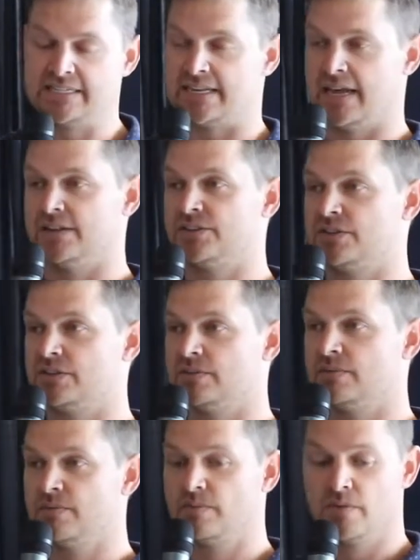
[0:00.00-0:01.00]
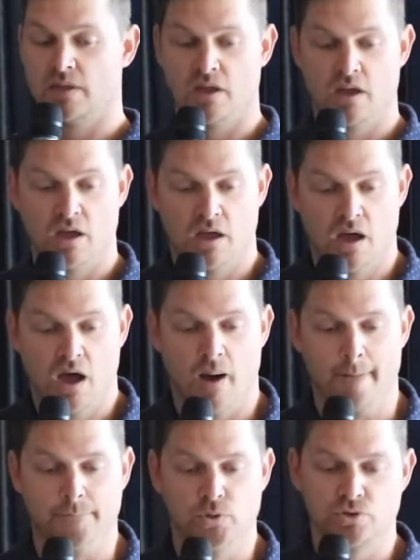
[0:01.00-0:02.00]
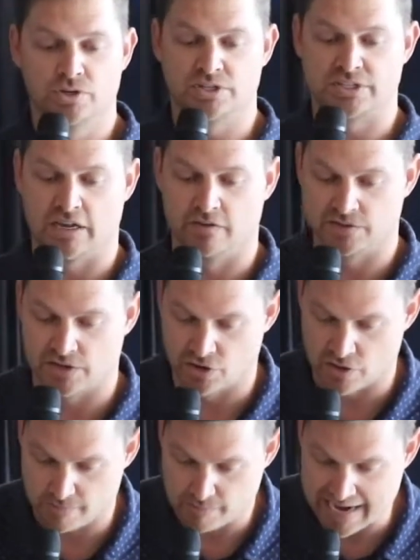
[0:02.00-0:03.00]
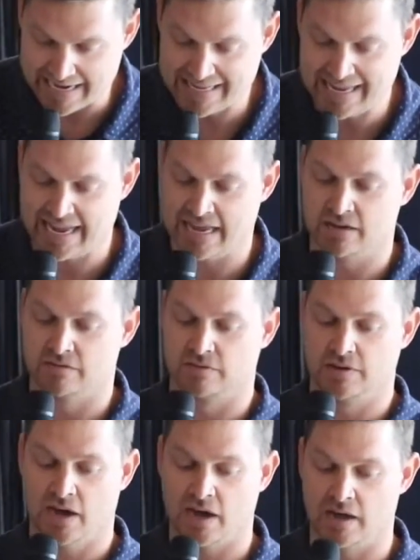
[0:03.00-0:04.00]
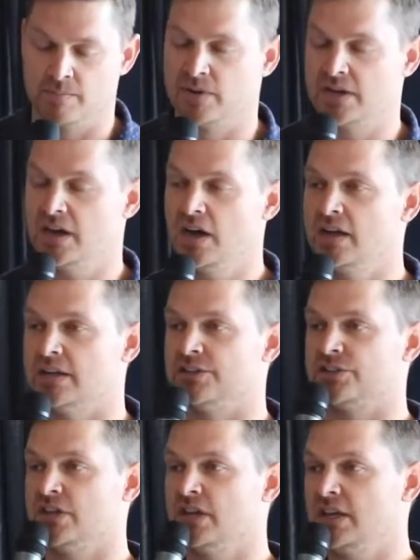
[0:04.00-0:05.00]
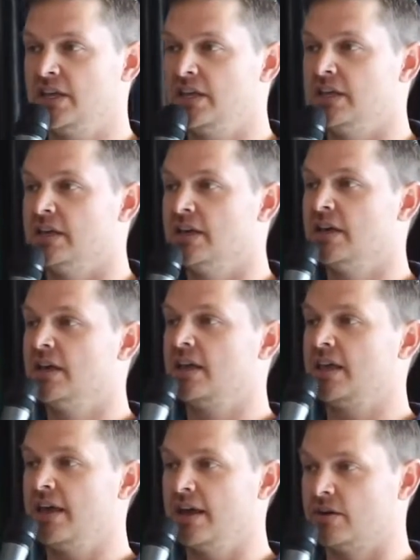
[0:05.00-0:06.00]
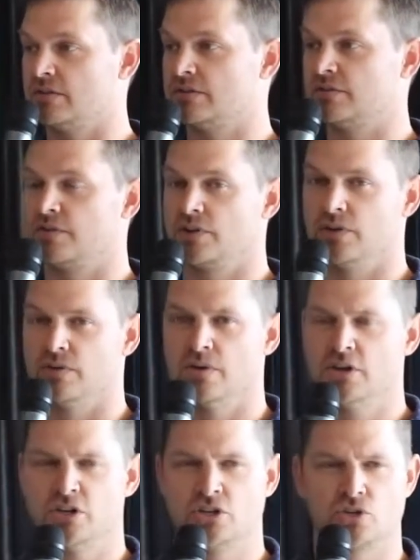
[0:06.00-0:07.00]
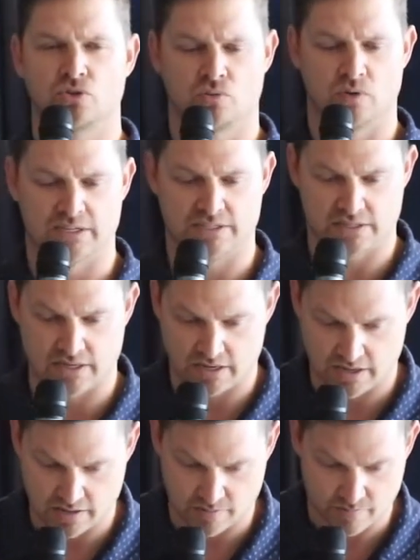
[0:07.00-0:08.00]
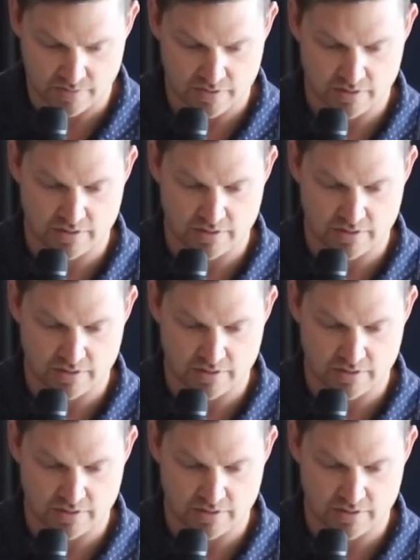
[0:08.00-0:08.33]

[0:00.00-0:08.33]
says, Humble yourselves under the mighty hand of God because he cares for you. Trust in him.